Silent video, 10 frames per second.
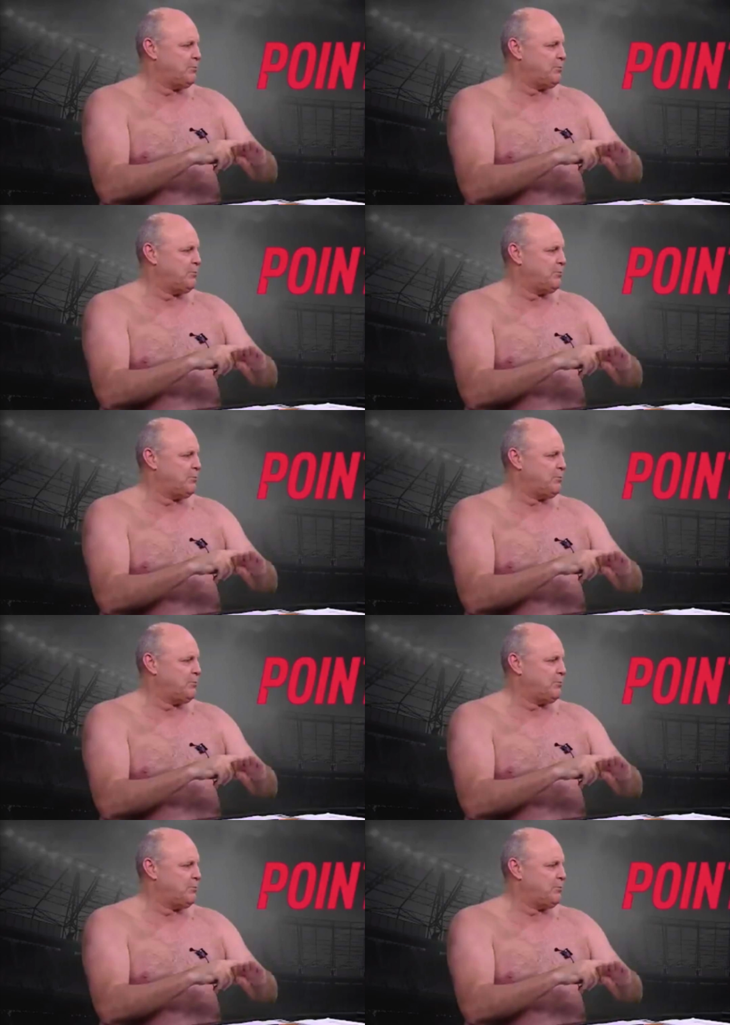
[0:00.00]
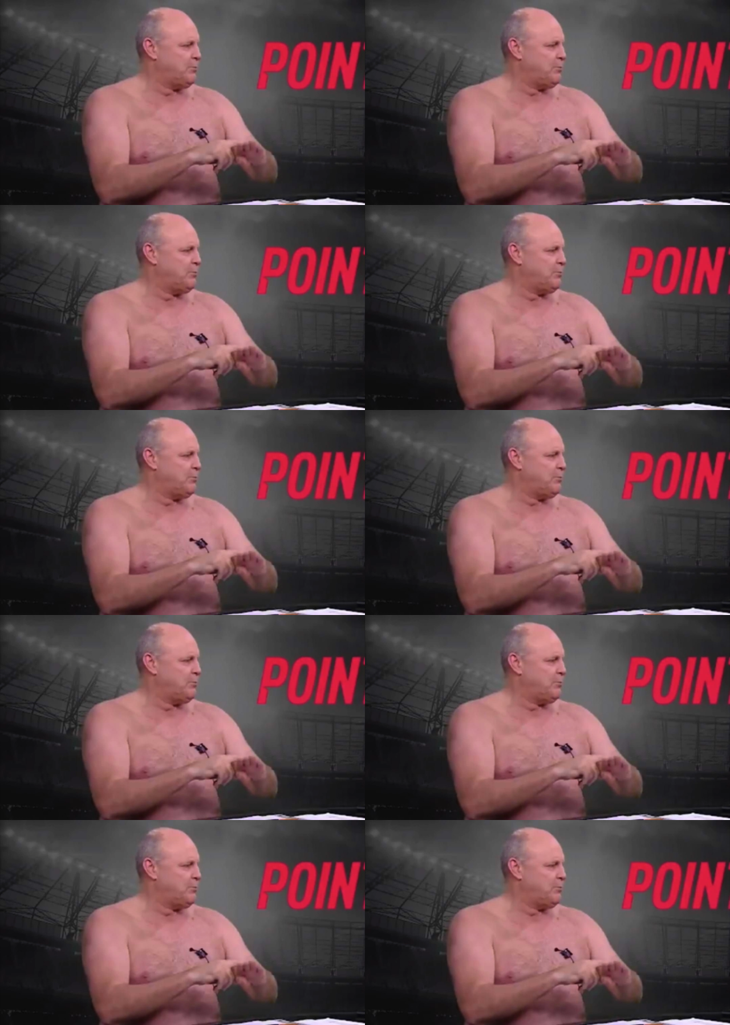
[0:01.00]

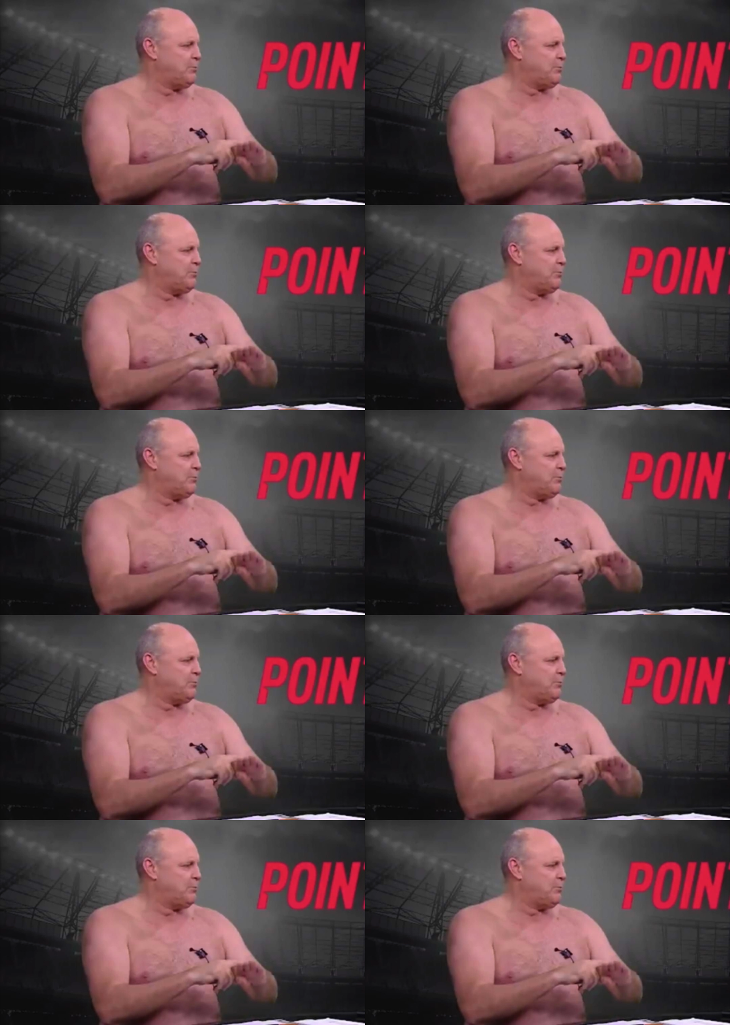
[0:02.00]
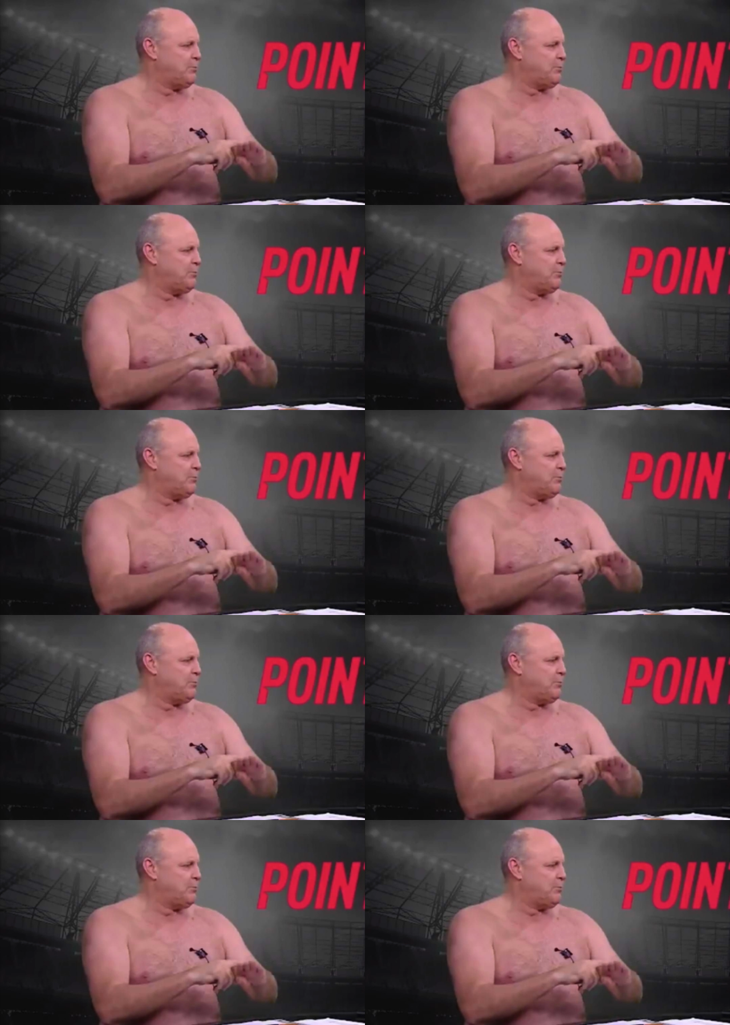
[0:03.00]

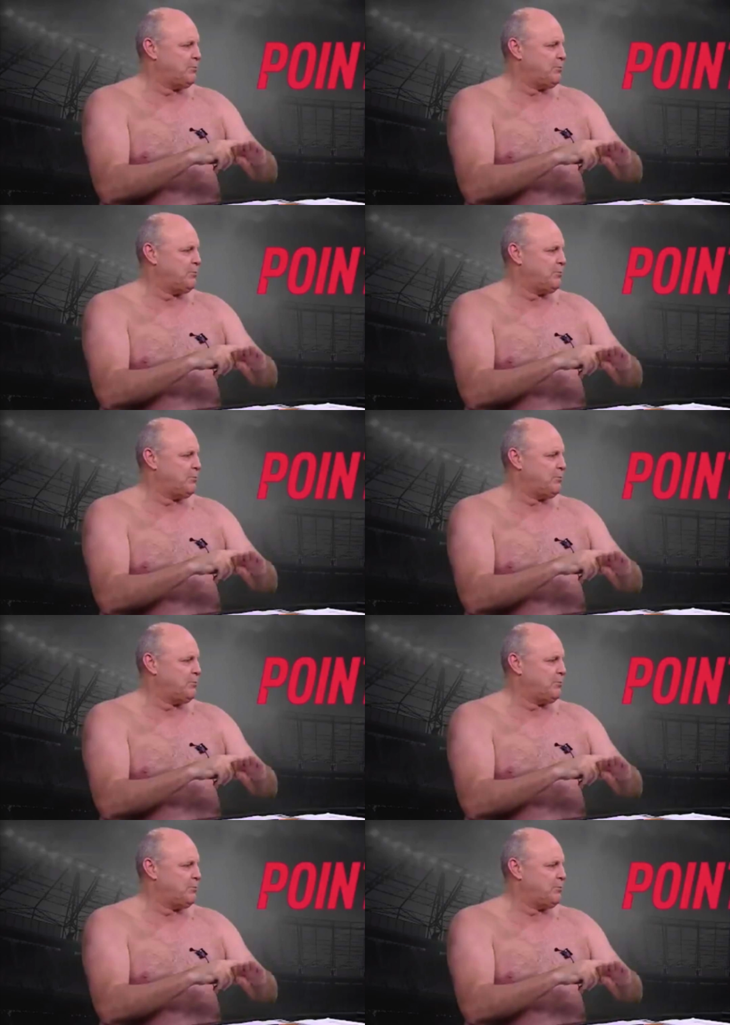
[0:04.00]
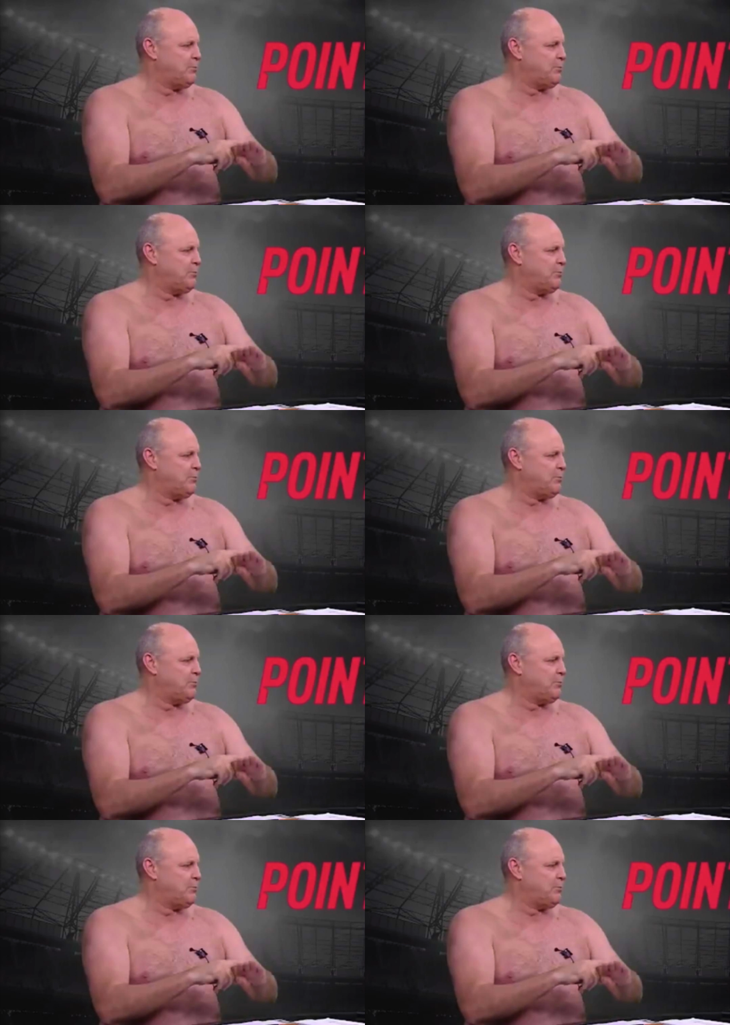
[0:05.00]

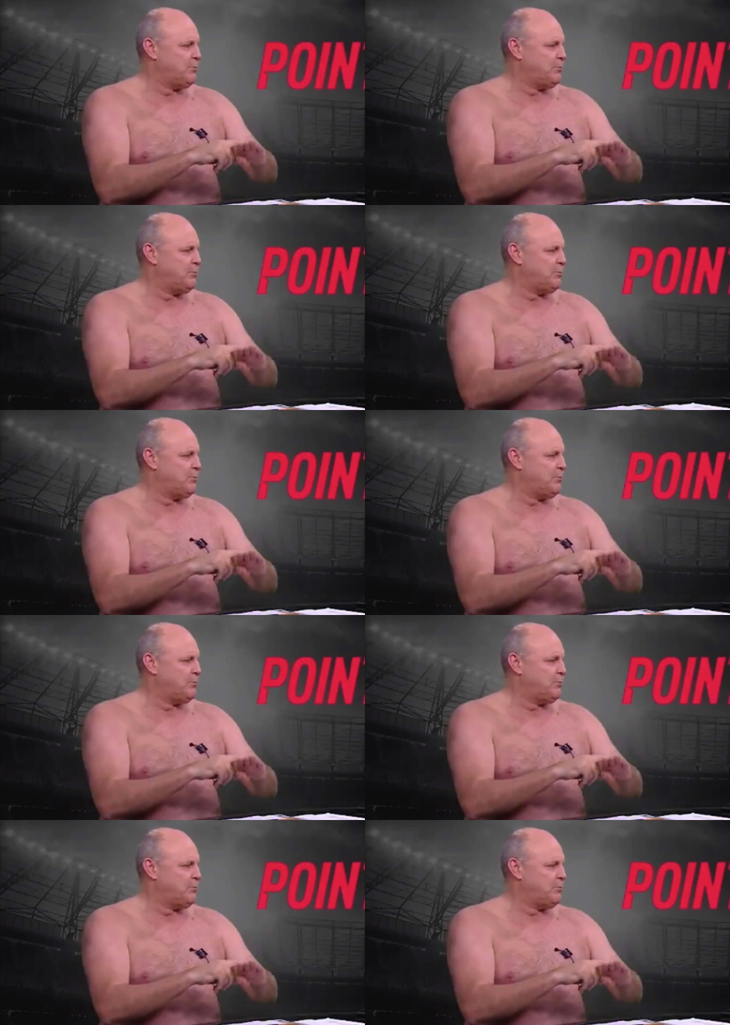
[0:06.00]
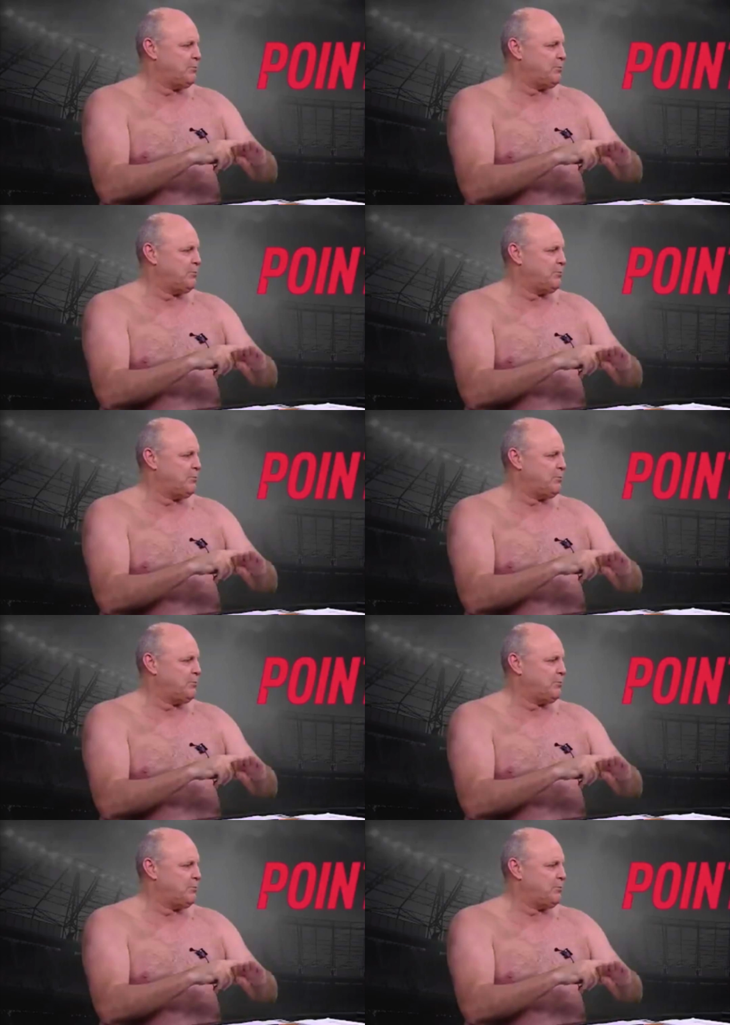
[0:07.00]
(no lip movement)